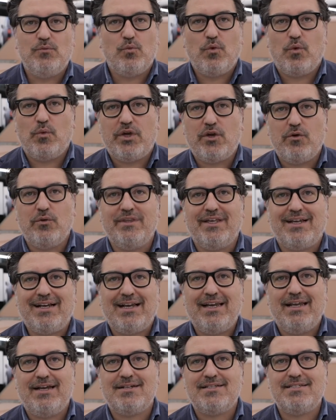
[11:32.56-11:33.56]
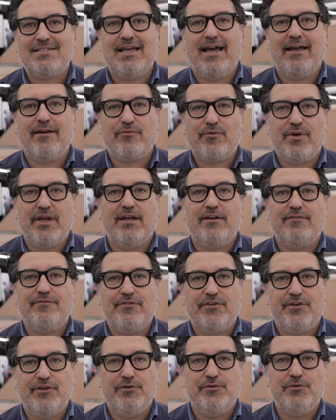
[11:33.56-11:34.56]
we call the clear sight rear
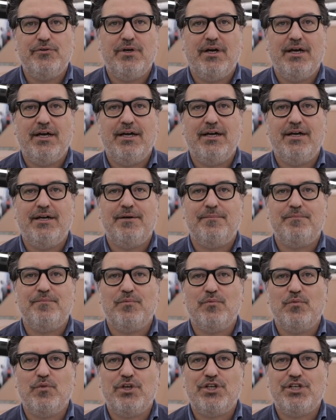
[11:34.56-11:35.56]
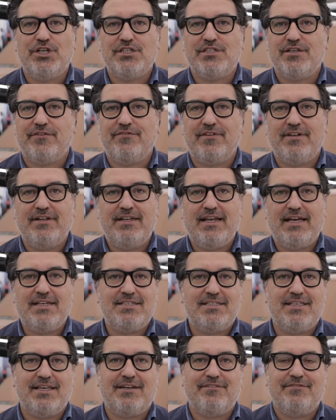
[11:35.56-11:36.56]
view, which is a
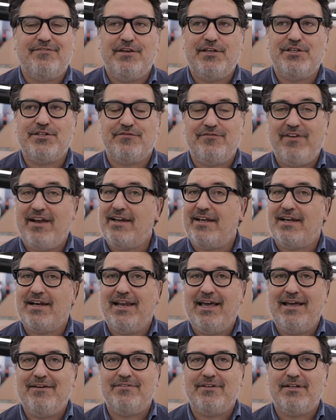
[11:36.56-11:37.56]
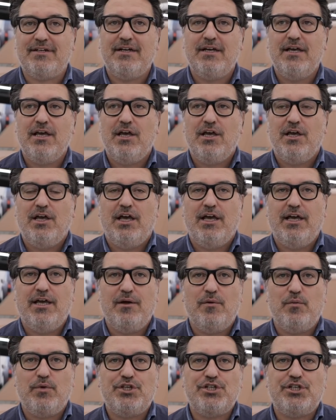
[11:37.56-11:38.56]
fantastic feature, very clever.
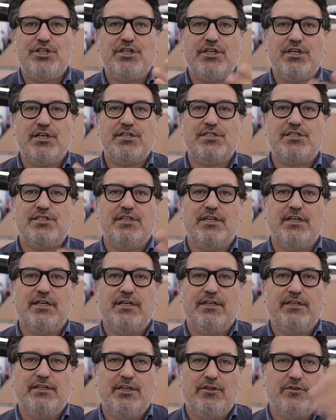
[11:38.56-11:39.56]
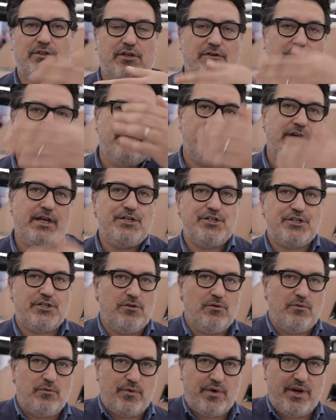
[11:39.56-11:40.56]
Which turns the
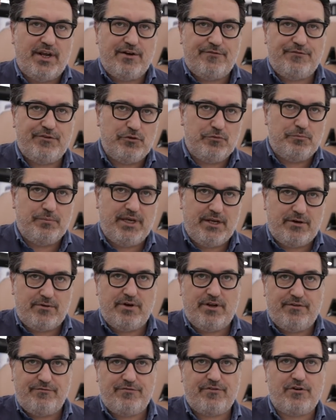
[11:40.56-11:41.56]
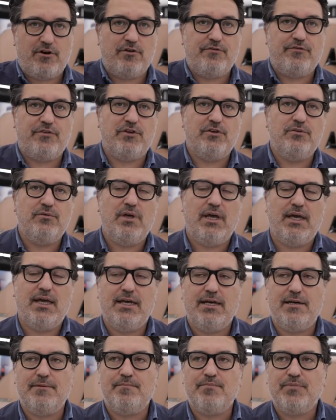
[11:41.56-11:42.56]
conventional rear view mirror in front of you
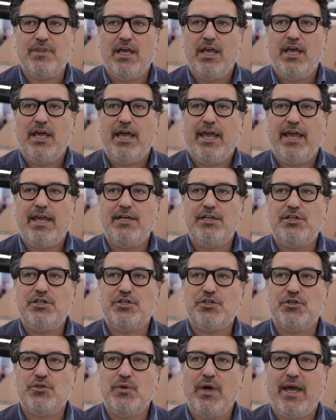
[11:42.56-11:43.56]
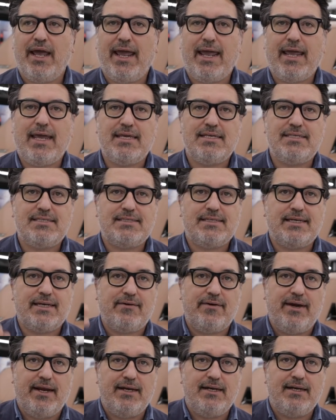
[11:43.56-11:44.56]
into a
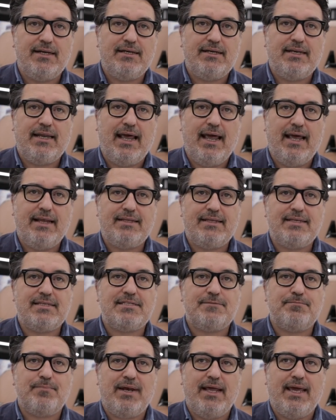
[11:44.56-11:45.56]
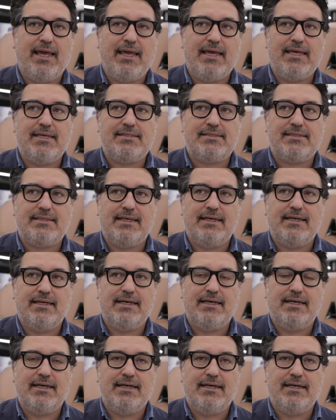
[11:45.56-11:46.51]
screen that displays the